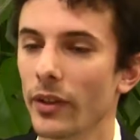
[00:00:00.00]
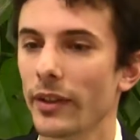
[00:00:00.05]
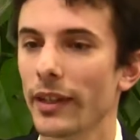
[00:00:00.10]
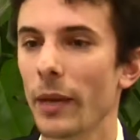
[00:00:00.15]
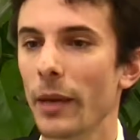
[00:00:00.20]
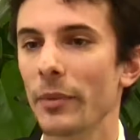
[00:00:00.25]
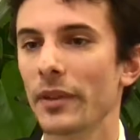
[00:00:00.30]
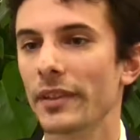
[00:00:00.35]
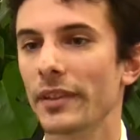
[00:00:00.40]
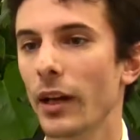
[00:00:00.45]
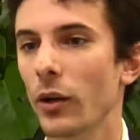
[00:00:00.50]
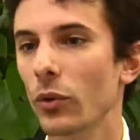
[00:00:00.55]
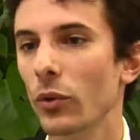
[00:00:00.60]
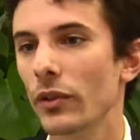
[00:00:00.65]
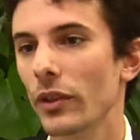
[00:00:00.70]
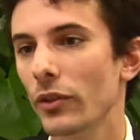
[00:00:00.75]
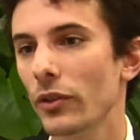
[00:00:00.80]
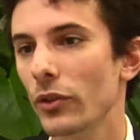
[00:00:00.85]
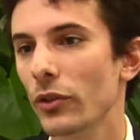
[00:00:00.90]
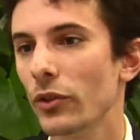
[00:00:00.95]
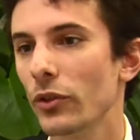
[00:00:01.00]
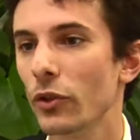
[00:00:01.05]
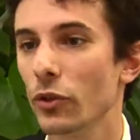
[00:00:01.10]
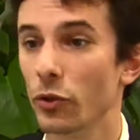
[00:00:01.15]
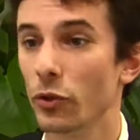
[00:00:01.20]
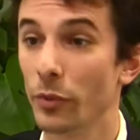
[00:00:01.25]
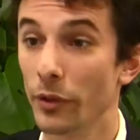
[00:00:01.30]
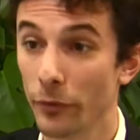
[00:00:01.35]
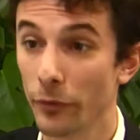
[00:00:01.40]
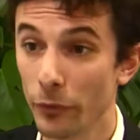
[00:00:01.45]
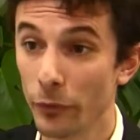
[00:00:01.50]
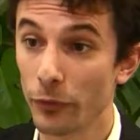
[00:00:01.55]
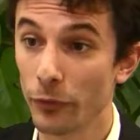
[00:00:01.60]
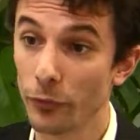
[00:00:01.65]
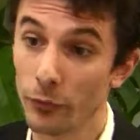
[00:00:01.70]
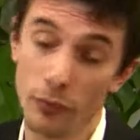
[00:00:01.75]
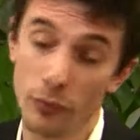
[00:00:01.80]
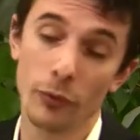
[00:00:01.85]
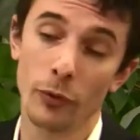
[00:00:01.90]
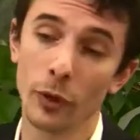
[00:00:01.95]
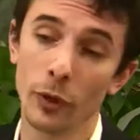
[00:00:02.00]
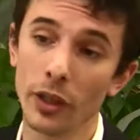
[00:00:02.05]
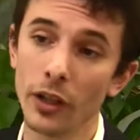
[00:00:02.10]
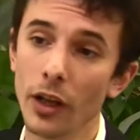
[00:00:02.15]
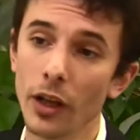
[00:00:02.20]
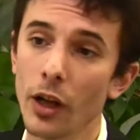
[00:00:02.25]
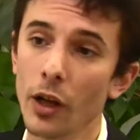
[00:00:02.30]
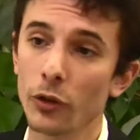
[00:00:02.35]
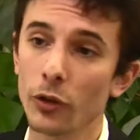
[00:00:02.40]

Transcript: That means that auditors should be free